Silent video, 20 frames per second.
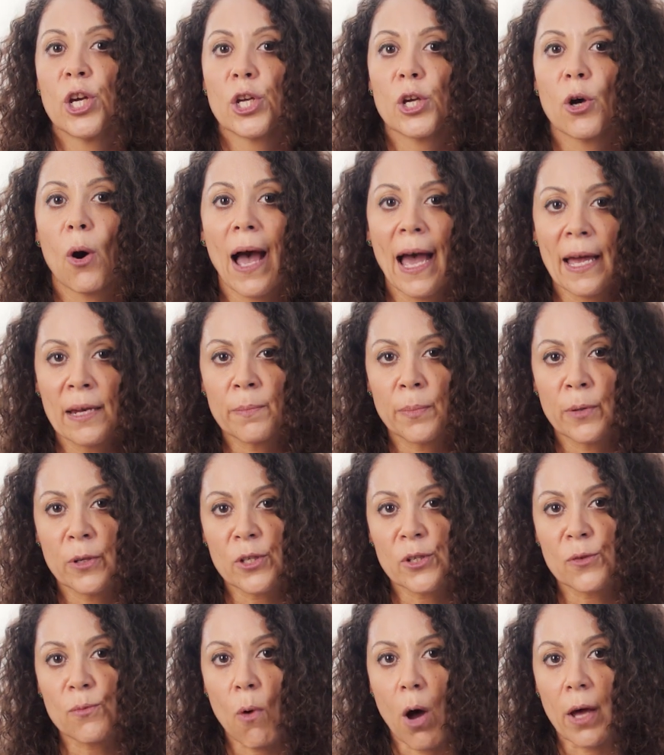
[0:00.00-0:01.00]
Your
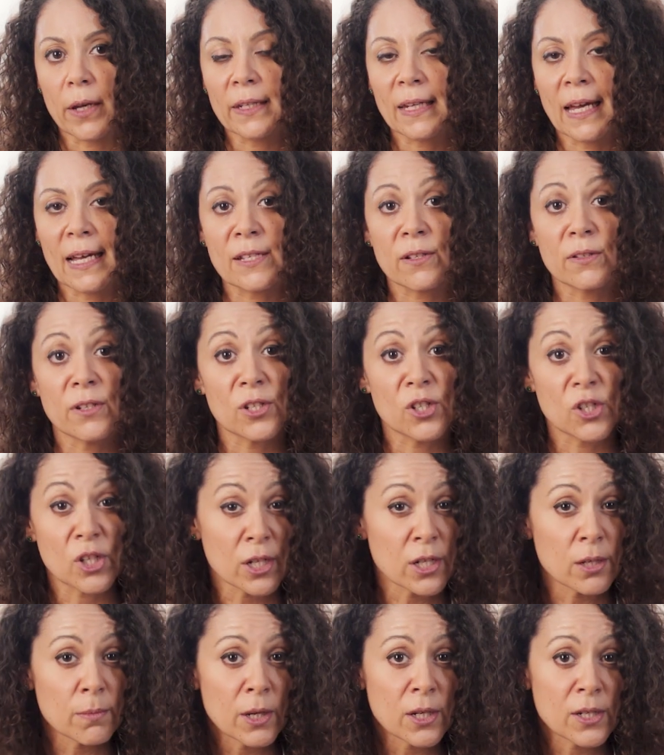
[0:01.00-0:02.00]
N+1 has a
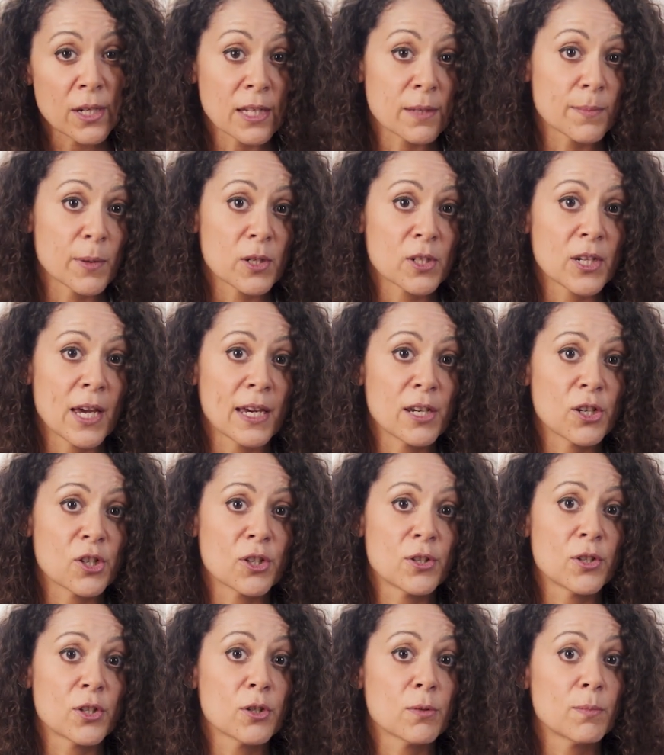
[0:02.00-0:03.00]
legitimate
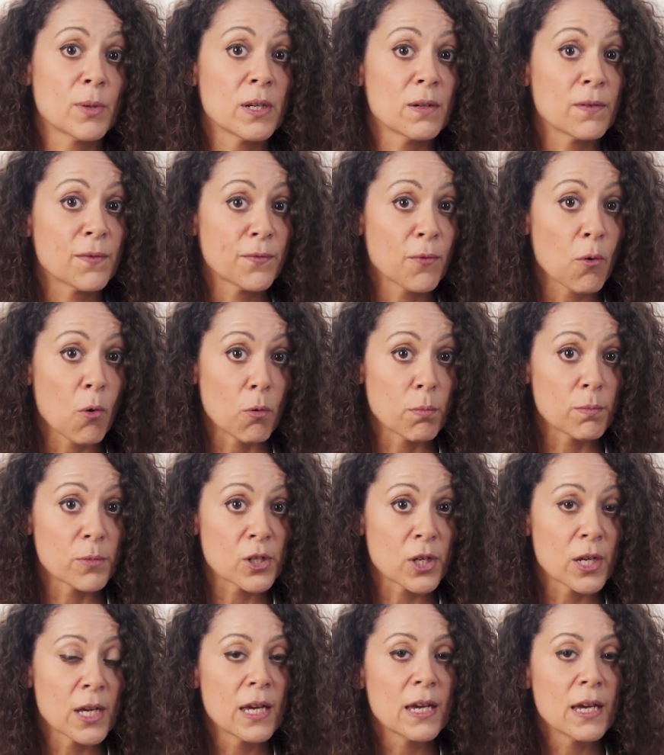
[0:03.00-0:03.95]
expectation to be informed